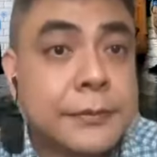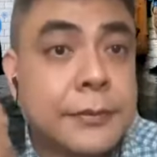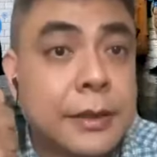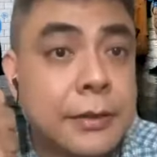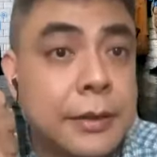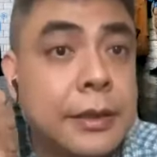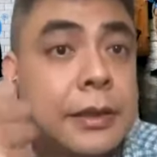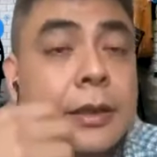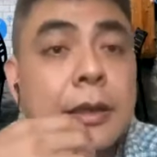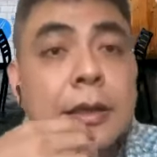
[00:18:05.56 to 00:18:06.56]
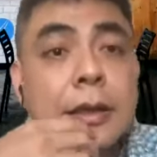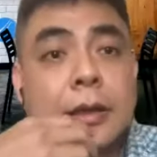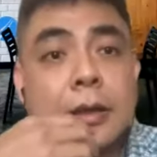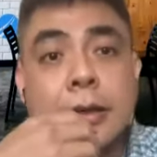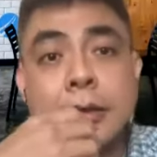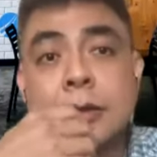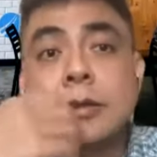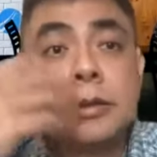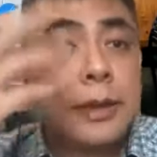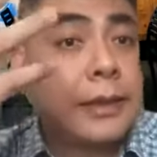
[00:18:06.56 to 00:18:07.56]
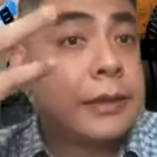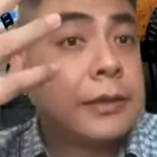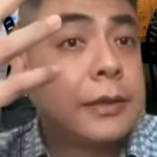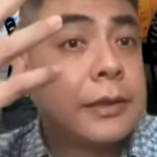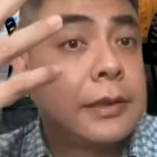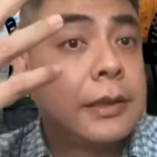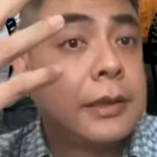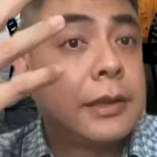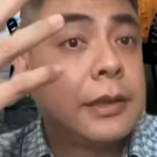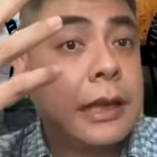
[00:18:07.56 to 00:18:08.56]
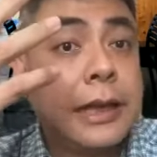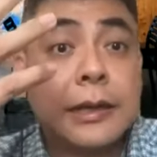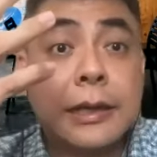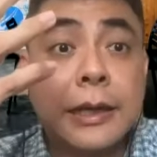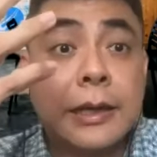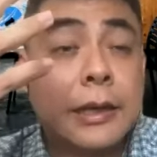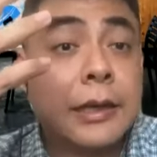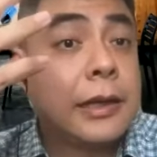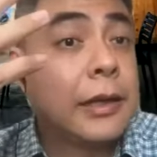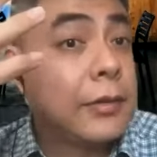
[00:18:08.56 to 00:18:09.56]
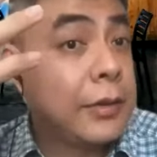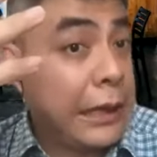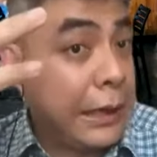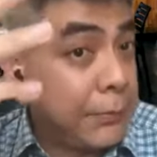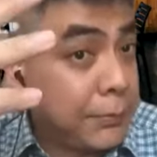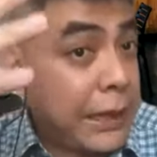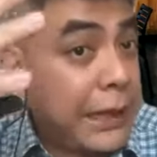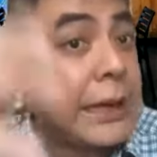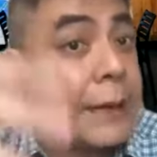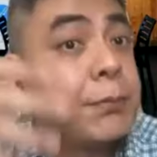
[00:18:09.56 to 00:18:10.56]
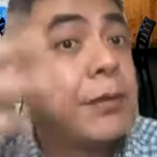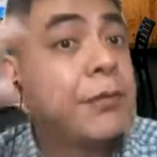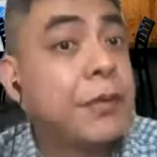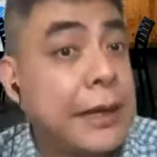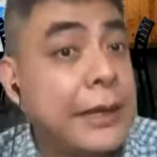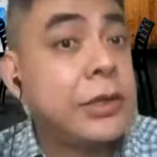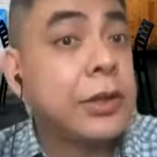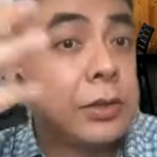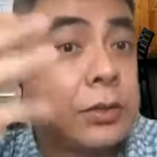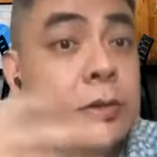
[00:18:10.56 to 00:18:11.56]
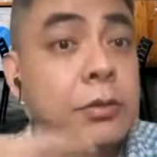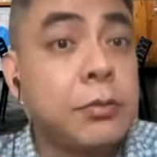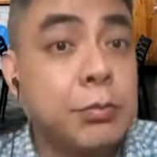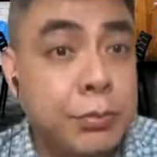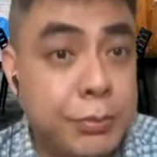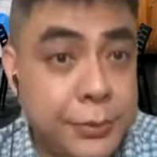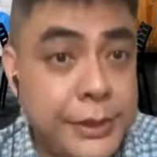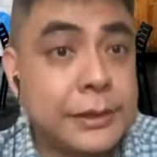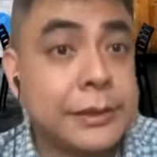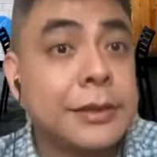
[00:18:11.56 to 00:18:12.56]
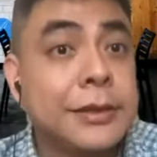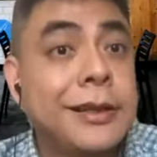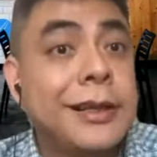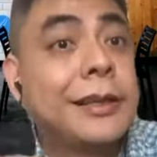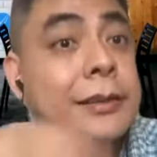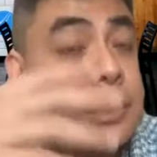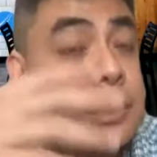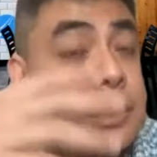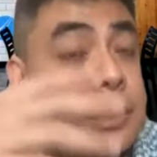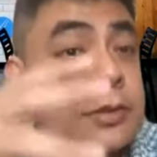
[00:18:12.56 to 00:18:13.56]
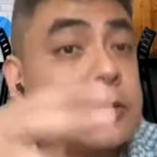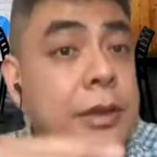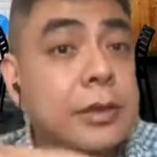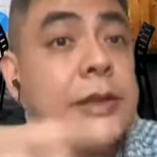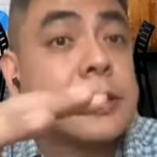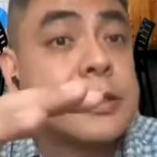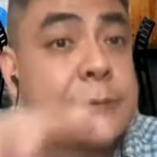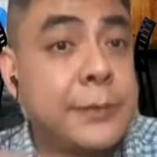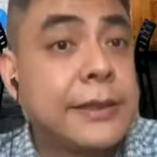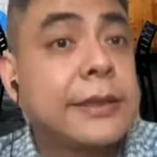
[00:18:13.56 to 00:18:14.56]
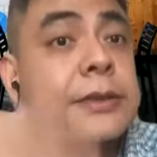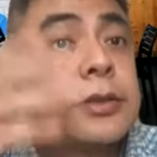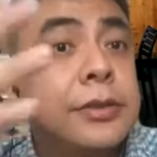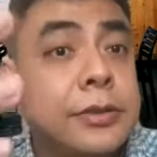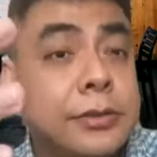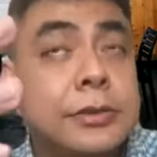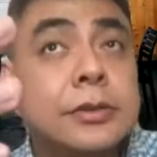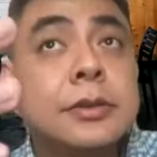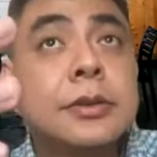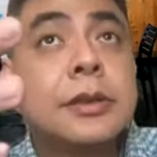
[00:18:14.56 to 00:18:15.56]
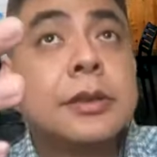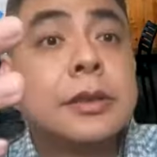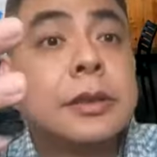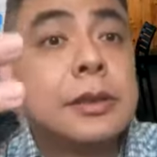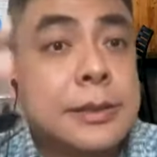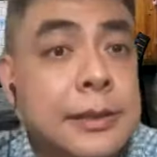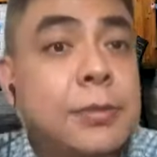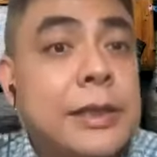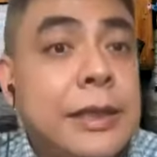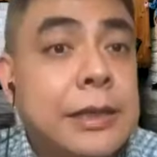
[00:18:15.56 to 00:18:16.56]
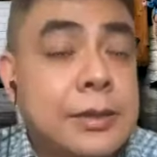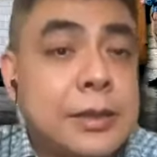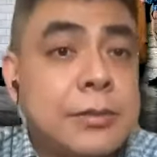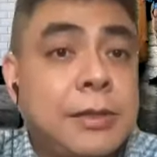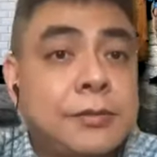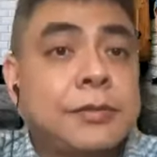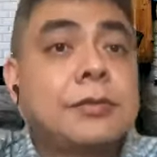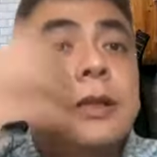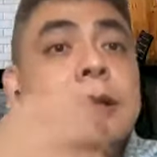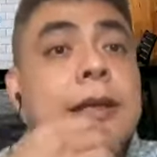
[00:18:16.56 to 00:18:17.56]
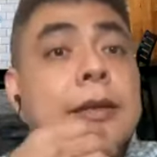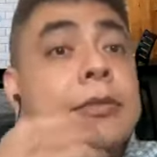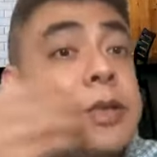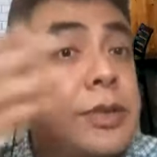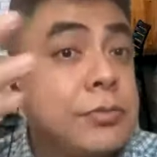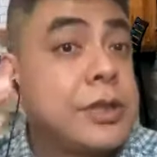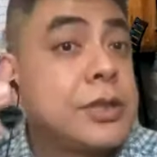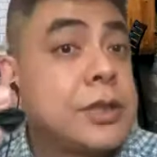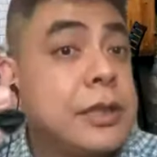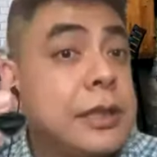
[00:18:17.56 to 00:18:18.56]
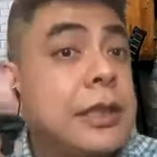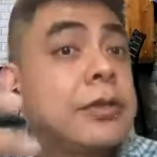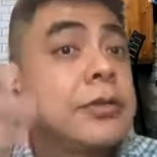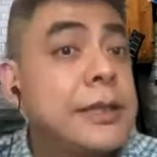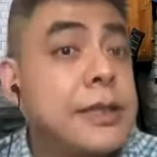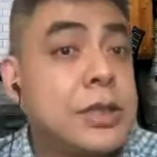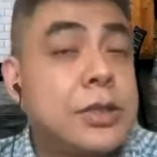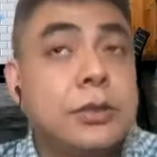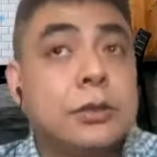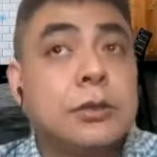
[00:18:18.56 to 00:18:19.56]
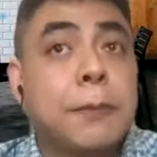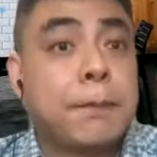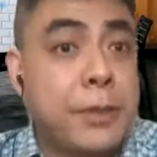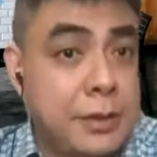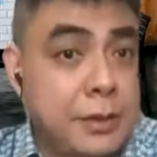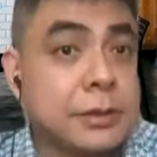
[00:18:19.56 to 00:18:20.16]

right, content, and by amplifying your own brand, now you're speaking through somebody else's mouth, right, and which equates to peer